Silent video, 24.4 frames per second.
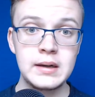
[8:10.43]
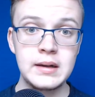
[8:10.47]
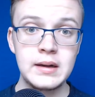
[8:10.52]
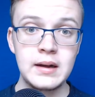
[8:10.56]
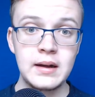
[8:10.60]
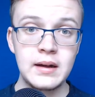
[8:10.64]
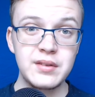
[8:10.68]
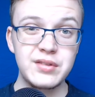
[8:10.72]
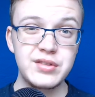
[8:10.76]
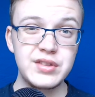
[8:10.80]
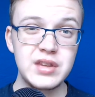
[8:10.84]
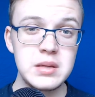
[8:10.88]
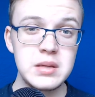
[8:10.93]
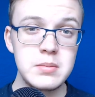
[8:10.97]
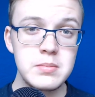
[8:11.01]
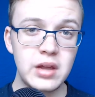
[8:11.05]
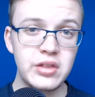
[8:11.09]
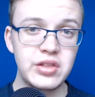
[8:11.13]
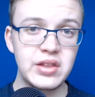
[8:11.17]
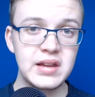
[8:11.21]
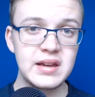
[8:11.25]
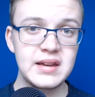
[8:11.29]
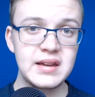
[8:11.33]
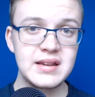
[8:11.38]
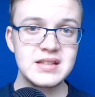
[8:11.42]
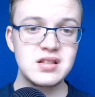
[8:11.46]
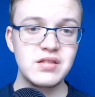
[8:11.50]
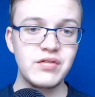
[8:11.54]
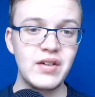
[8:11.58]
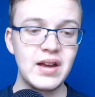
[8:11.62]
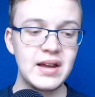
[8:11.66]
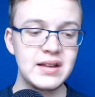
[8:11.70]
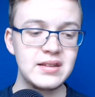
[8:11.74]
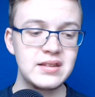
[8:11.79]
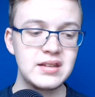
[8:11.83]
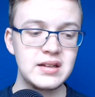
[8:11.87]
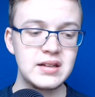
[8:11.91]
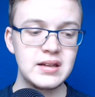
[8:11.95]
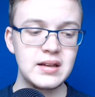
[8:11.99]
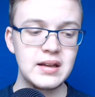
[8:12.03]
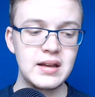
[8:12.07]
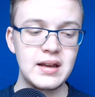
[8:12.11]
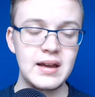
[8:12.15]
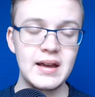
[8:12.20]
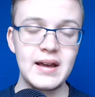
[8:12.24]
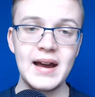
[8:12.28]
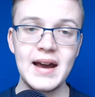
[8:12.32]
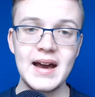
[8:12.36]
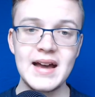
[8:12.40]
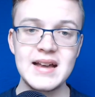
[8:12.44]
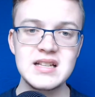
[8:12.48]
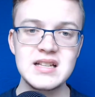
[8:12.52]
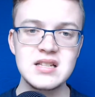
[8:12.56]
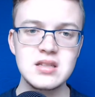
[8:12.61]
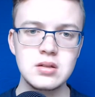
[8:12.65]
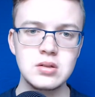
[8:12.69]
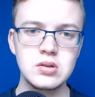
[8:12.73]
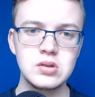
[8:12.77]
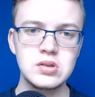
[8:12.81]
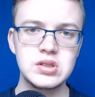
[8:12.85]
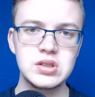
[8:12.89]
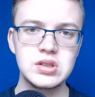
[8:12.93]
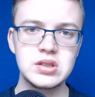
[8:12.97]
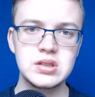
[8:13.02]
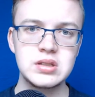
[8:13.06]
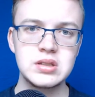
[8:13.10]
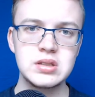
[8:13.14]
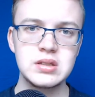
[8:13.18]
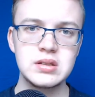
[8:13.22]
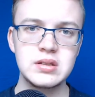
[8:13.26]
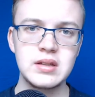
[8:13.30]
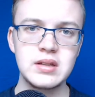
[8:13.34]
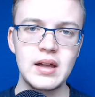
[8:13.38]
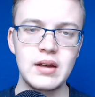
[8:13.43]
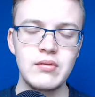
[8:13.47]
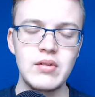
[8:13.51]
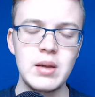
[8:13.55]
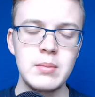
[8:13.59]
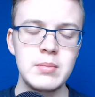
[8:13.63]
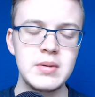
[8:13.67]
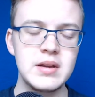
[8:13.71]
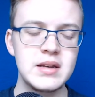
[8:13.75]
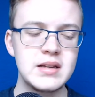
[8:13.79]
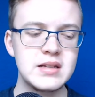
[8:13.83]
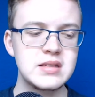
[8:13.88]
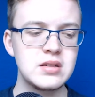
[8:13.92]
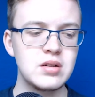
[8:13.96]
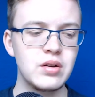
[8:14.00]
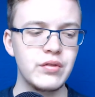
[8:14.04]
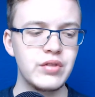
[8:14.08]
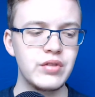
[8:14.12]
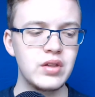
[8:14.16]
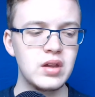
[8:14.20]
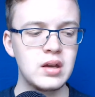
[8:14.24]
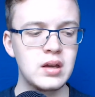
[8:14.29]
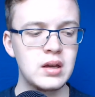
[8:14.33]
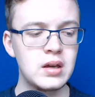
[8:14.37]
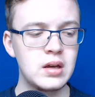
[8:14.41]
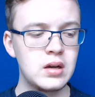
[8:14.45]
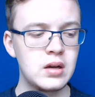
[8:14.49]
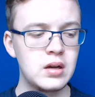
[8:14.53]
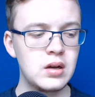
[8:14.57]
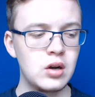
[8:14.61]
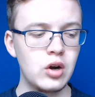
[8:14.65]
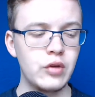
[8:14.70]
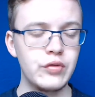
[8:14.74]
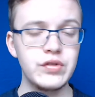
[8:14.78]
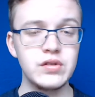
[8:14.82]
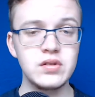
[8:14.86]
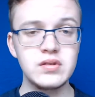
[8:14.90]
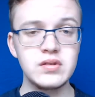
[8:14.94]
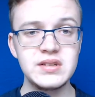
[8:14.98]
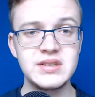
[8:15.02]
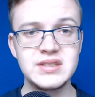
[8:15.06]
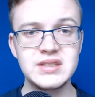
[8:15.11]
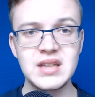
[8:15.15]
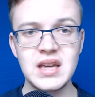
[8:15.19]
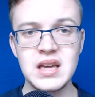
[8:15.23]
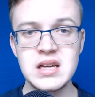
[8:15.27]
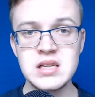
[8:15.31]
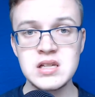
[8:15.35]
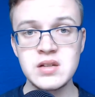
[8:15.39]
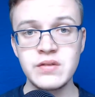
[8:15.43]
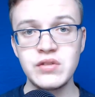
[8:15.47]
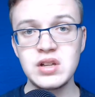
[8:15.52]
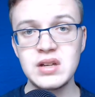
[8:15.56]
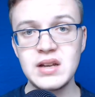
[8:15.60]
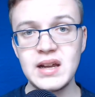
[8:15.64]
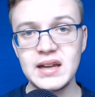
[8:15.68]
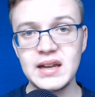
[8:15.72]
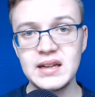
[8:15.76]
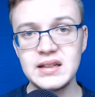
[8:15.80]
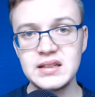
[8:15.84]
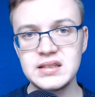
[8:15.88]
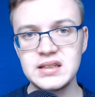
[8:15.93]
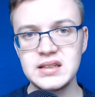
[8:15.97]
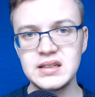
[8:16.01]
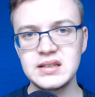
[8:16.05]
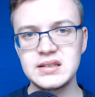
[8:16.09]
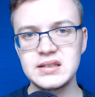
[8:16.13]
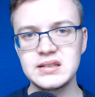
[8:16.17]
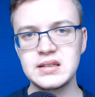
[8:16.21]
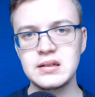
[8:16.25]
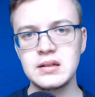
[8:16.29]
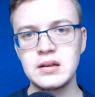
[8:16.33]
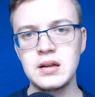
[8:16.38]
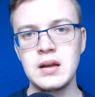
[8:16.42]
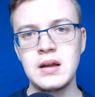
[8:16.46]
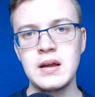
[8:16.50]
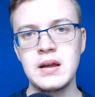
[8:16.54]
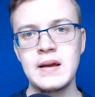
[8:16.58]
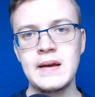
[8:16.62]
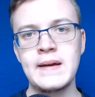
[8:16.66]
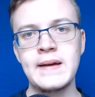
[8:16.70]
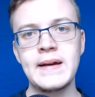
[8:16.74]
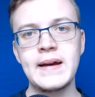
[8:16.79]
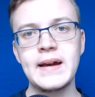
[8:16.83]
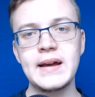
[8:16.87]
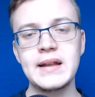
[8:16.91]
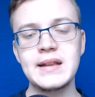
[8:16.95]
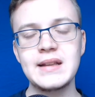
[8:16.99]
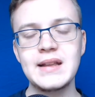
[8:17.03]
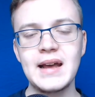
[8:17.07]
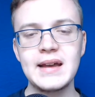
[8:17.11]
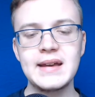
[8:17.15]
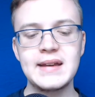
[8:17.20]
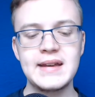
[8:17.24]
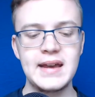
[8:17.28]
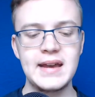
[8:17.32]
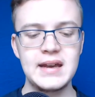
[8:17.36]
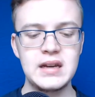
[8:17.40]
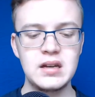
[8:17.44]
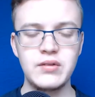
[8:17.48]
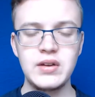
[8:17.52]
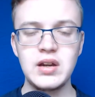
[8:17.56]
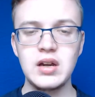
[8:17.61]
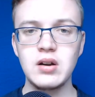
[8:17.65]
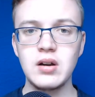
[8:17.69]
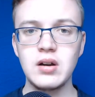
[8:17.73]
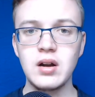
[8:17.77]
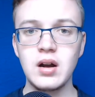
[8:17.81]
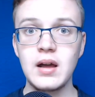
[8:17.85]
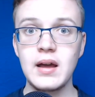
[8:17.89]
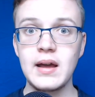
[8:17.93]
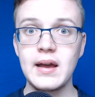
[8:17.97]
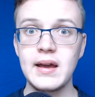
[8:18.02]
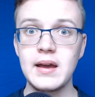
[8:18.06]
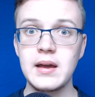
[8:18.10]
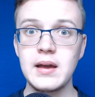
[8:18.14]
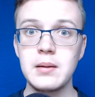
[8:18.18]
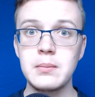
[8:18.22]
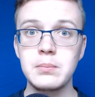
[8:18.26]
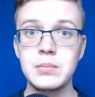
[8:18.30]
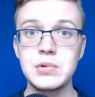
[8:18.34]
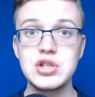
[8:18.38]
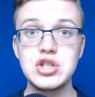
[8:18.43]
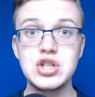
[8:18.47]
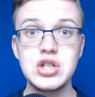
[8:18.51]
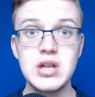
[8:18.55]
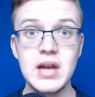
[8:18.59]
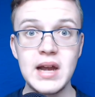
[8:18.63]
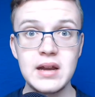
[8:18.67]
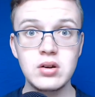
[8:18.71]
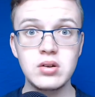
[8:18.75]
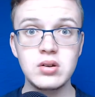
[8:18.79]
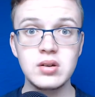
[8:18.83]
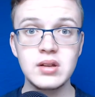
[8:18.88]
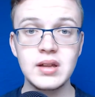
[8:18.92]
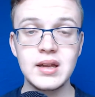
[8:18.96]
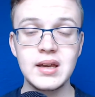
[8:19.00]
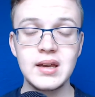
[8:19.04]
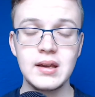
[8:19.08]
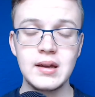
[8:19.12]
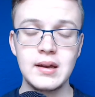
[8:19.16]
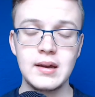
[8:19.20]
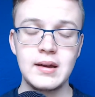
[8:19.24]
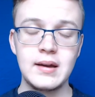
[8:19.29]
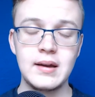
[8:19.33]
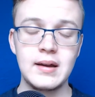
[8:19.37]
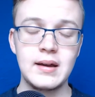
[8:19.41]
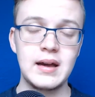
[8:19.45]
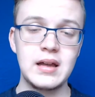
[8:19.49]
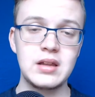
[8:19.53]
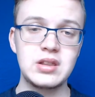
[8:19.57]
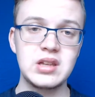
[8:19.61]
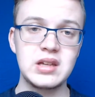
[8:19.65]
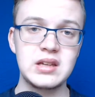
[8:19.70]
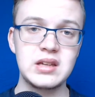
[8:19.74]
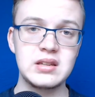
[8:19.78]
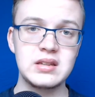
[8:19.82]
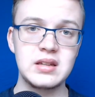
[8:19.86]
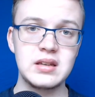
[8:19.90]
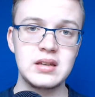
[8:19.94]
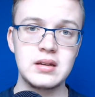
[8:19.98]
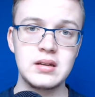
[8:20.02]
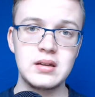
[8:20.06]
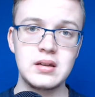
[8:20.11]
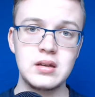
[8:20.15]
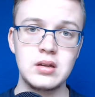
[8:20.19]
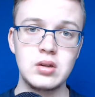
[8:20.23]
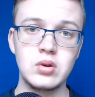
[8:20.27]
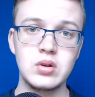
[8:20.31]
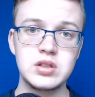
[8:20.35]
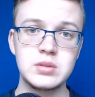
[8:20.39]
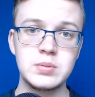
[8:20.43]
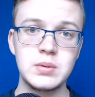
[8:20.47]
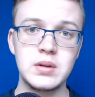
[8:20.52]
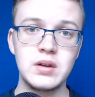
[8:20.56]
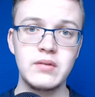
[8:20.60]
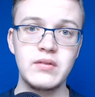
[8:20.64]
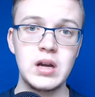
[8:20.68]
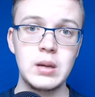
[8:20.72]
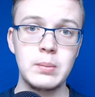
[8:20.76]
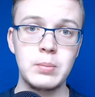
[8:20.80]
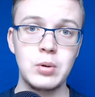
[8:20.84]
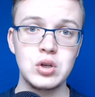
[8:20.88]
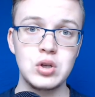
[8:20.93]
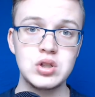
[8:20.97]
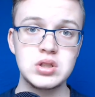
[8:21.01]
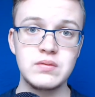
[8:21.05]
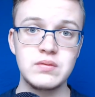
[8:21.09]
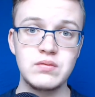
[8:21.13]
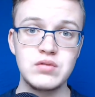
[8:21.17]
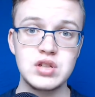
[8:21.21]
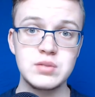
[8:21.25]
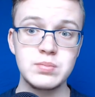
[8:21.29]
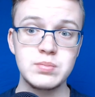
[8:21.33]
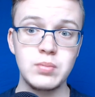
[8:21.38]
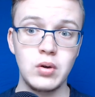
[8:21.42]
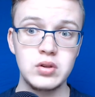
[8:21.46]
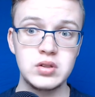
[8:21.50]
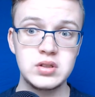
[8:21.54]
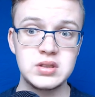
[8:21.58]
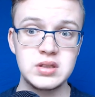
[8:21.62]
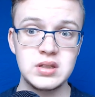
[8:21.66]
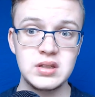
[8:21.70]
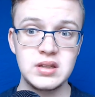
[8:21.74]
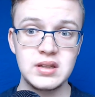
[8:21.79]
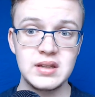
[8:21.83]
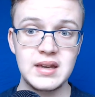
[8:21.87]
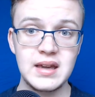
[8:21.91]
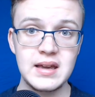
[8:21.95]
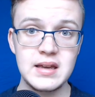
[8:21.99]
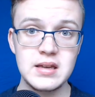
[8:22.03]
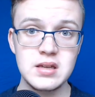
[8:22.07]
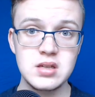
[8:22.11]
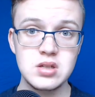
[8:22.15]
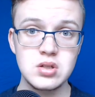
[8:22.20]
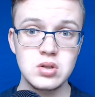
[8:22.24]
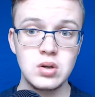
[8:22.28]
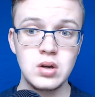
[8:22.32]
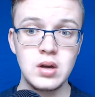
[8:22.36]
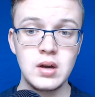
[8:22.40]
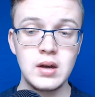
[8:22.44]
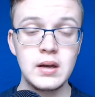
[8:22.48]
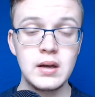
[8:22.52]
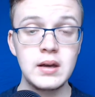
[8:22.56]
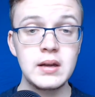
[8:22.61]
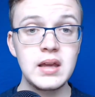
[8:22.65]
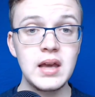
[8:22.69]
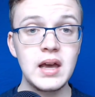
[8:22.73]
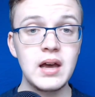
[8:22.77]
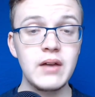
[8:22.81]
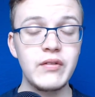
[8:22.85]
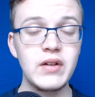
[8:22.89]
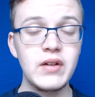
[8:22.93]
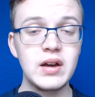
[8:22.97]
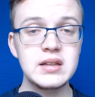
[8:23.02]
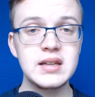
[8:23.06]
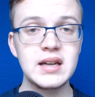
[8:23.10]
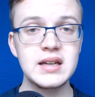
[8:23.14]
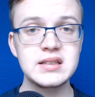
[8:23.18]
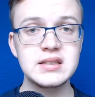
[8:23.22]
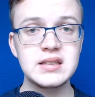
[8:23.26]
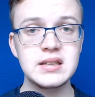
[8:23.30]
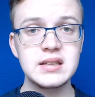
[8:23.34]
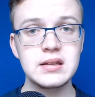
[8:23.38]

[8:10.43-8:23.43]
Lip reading: theme, I think, is the fact that it has that reminiscent of the Leeds kits of the 90s and that kind of era, but generally I think that it's been a very positive response to the kit. So yeah, fantastic